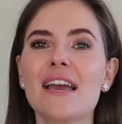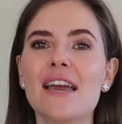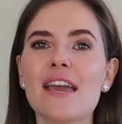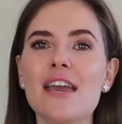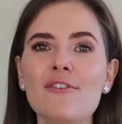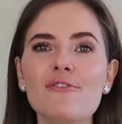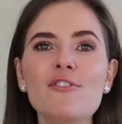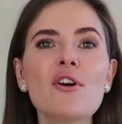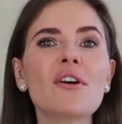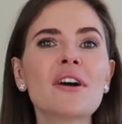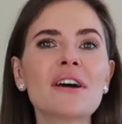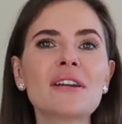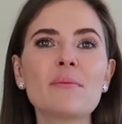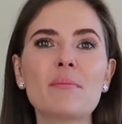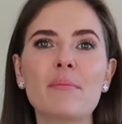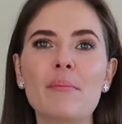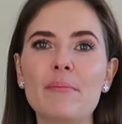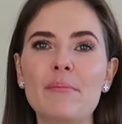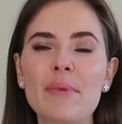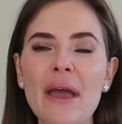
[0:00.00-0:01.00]
If you're going to
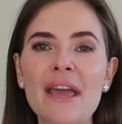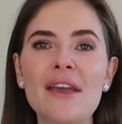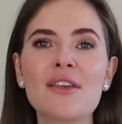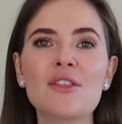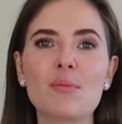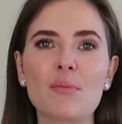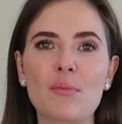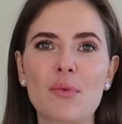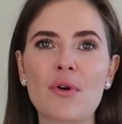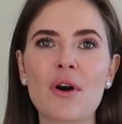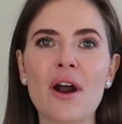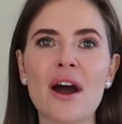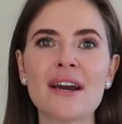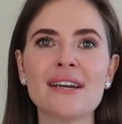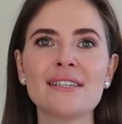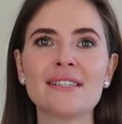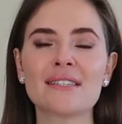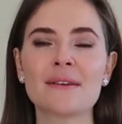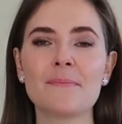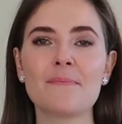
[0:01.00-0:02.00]
pay the
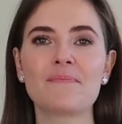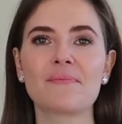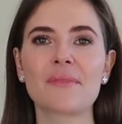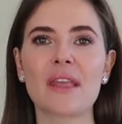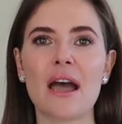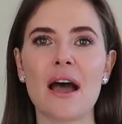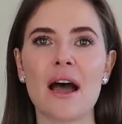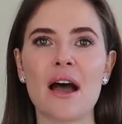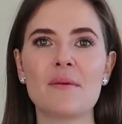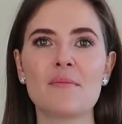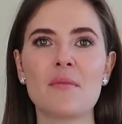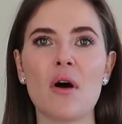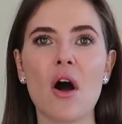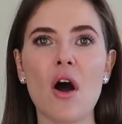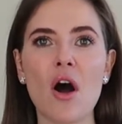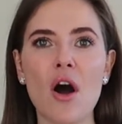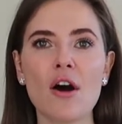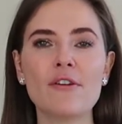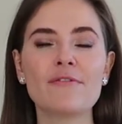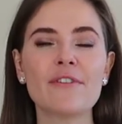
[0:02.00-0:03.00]
price
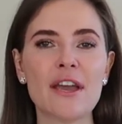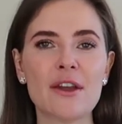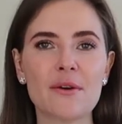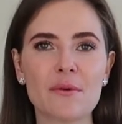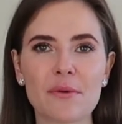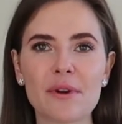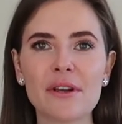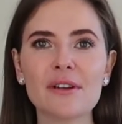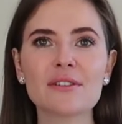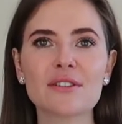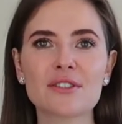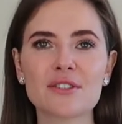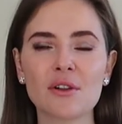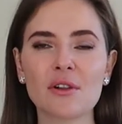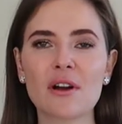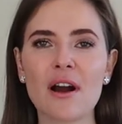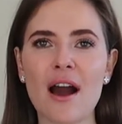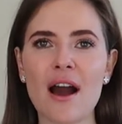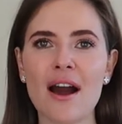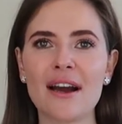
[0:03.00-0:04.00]
of a real
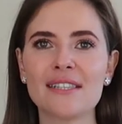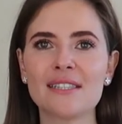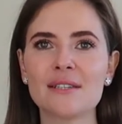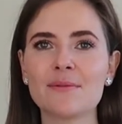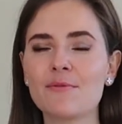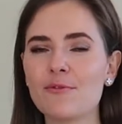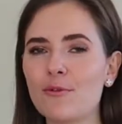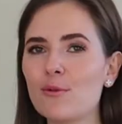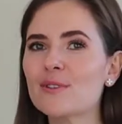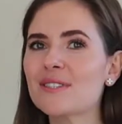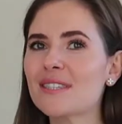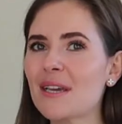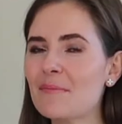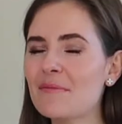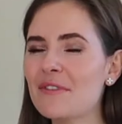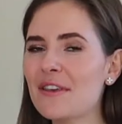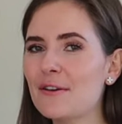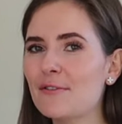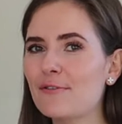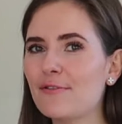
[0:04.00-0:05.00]
silk item for
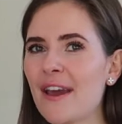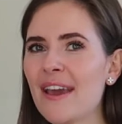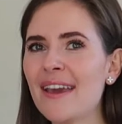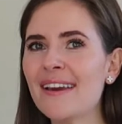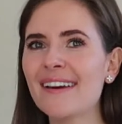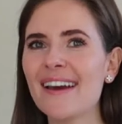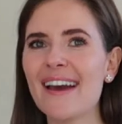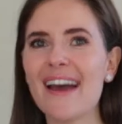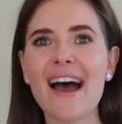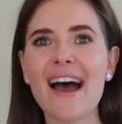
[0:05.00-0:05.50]
something fake,